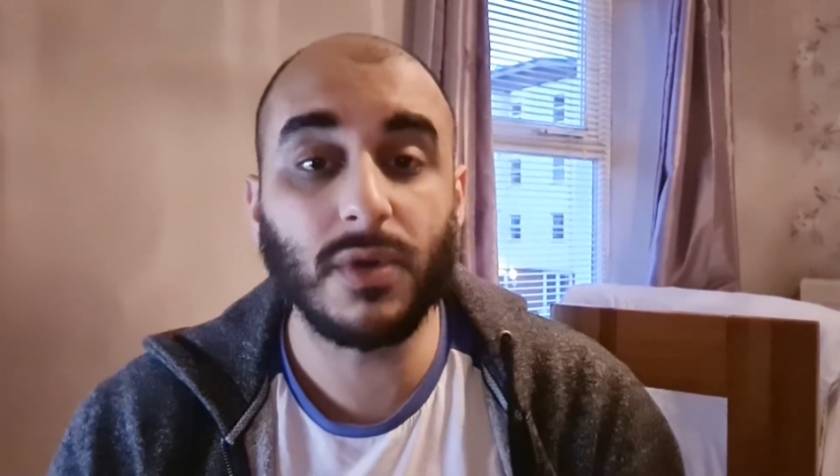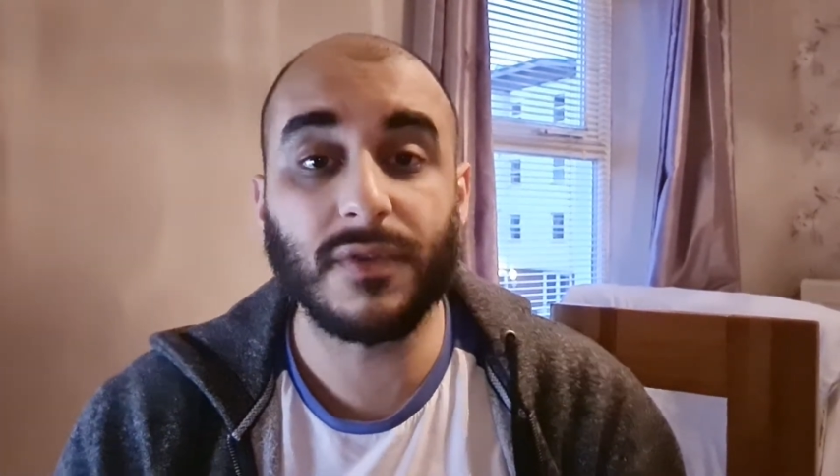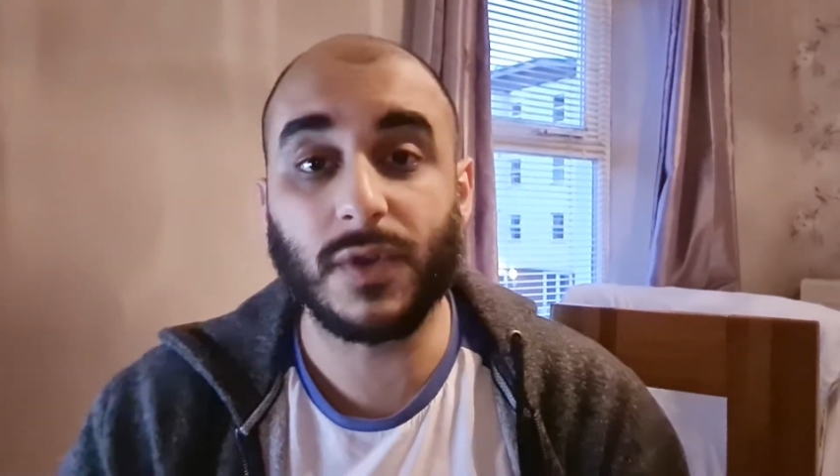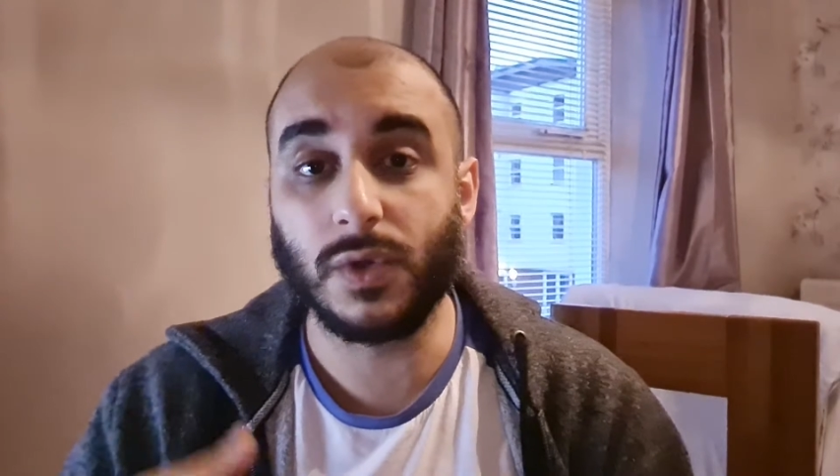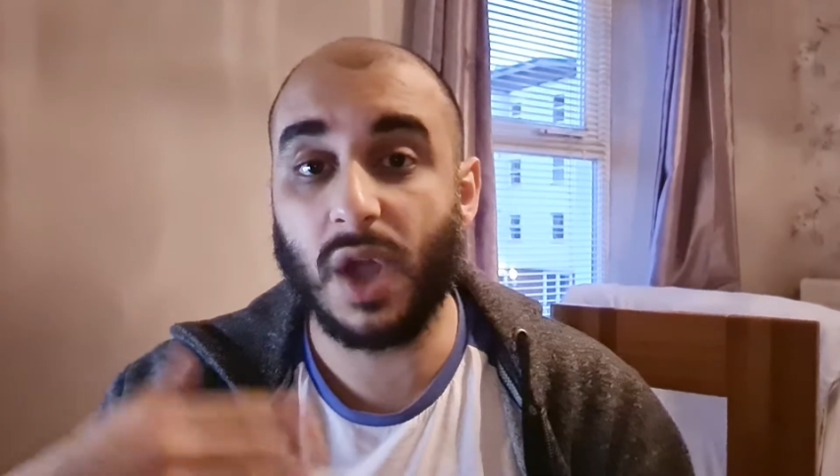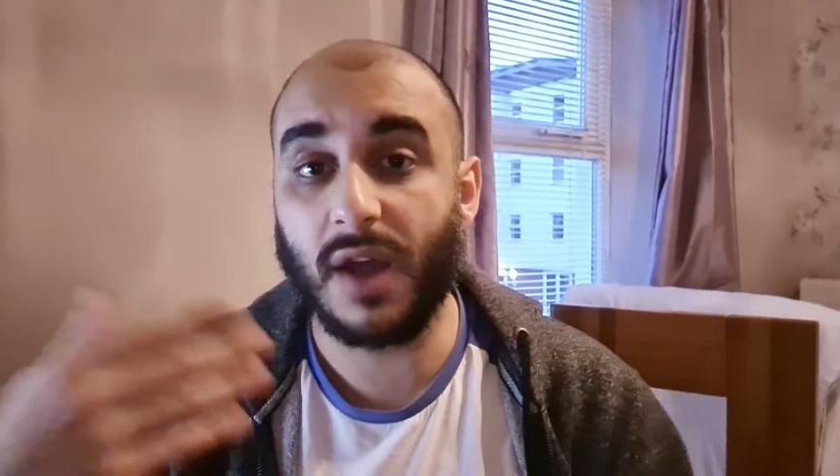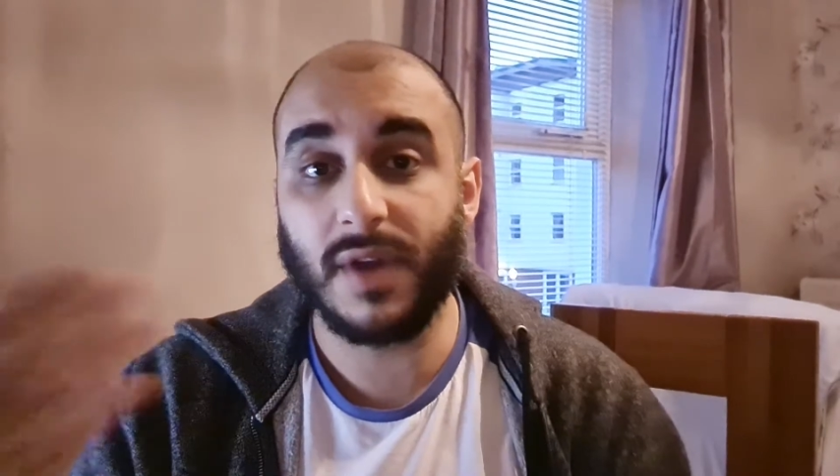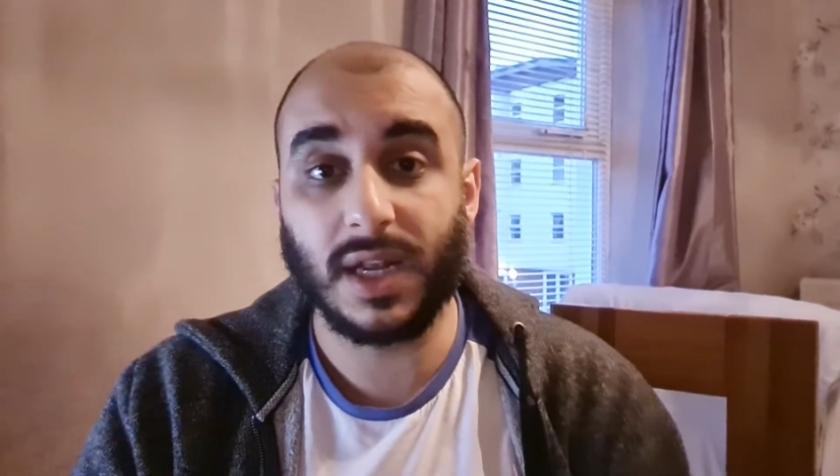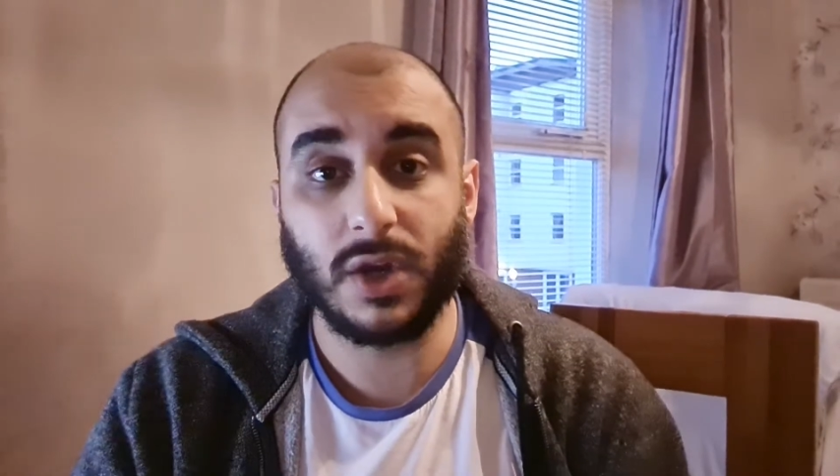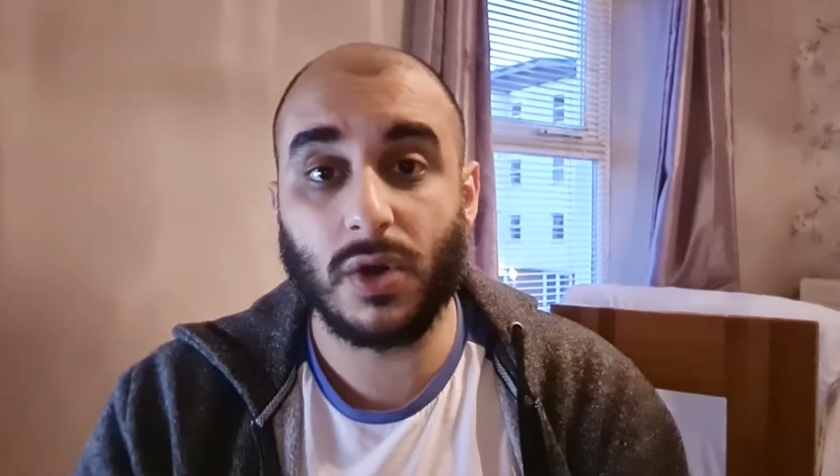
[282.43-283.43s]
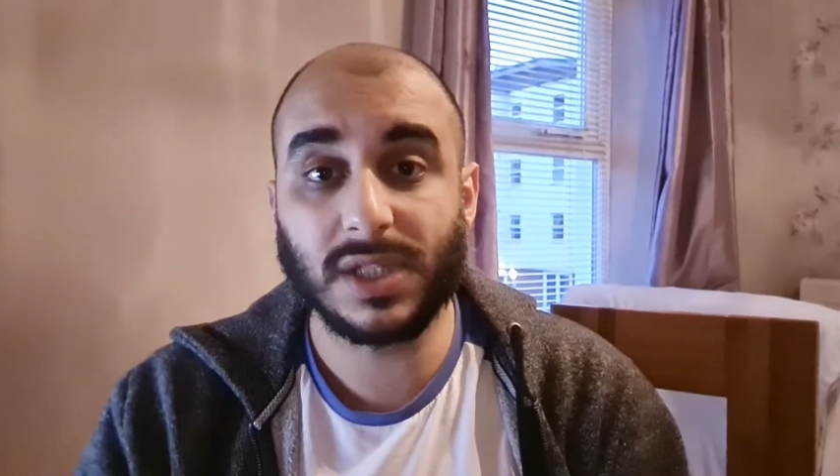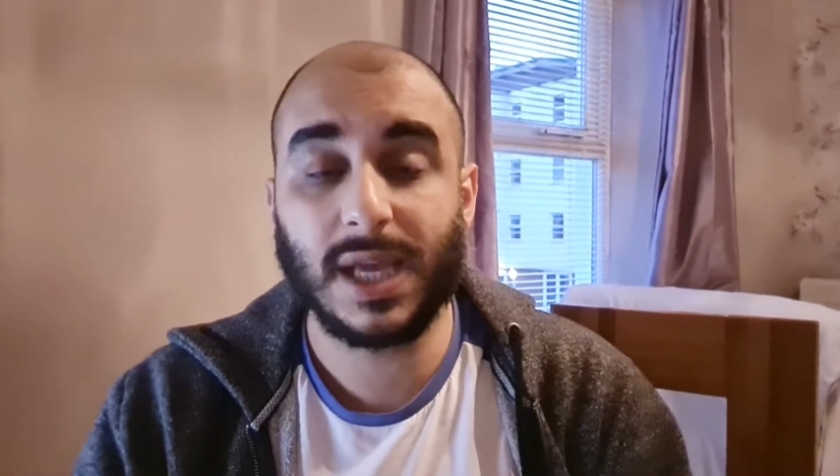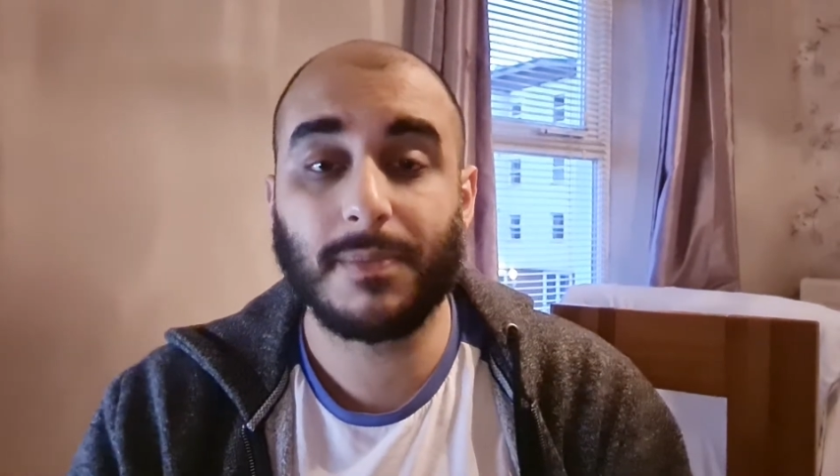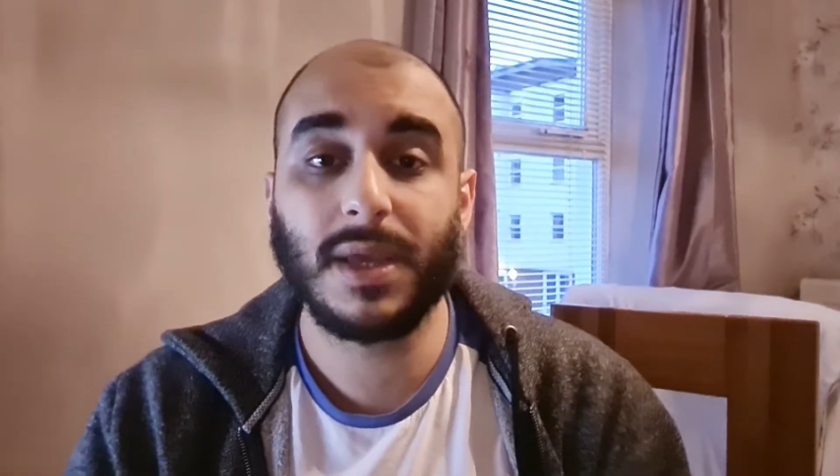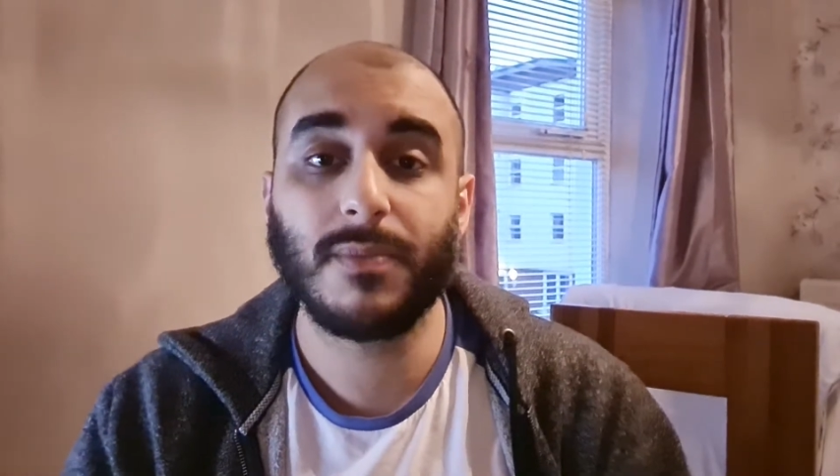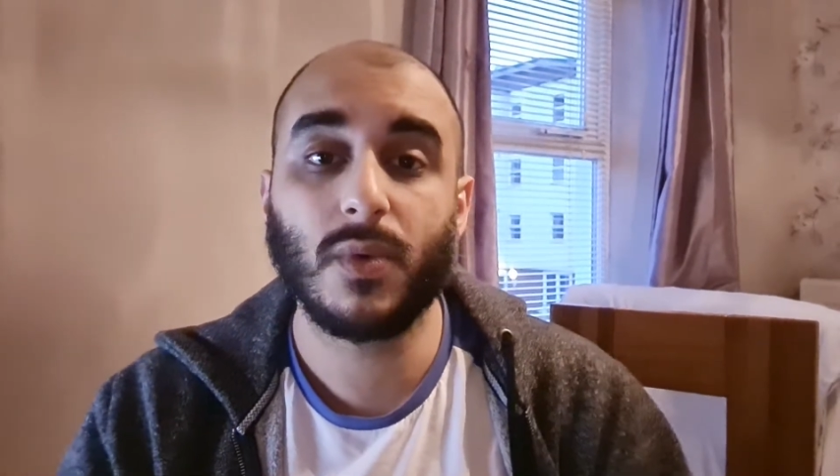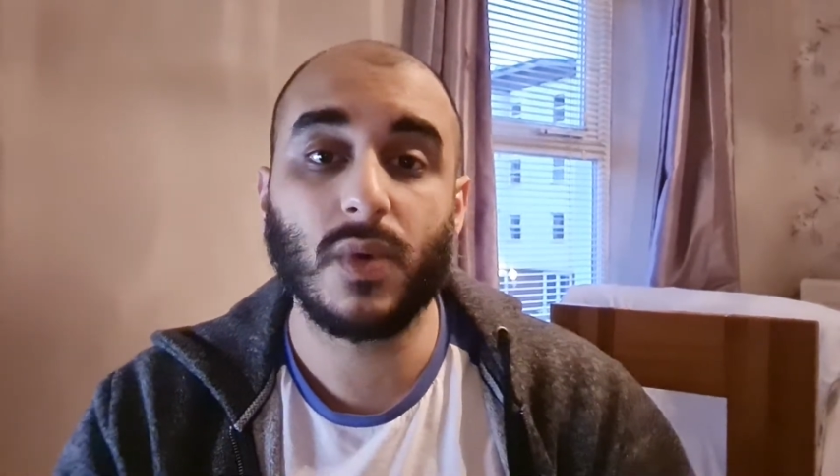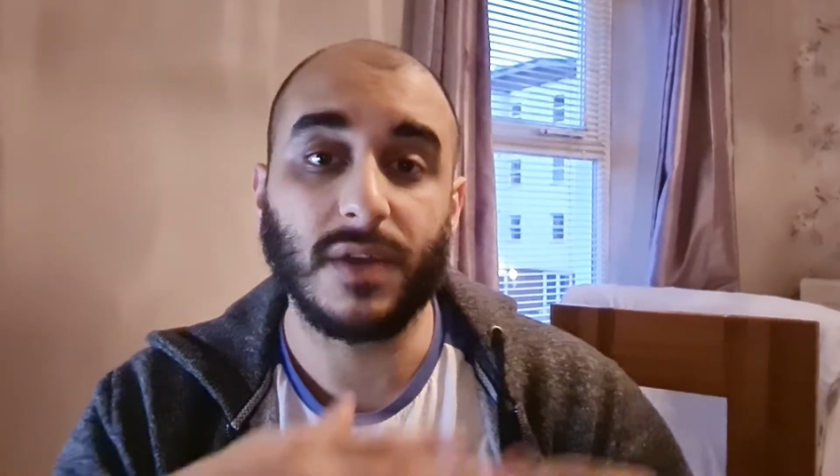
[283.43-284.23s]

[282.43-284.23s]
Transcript: if you directly contact people,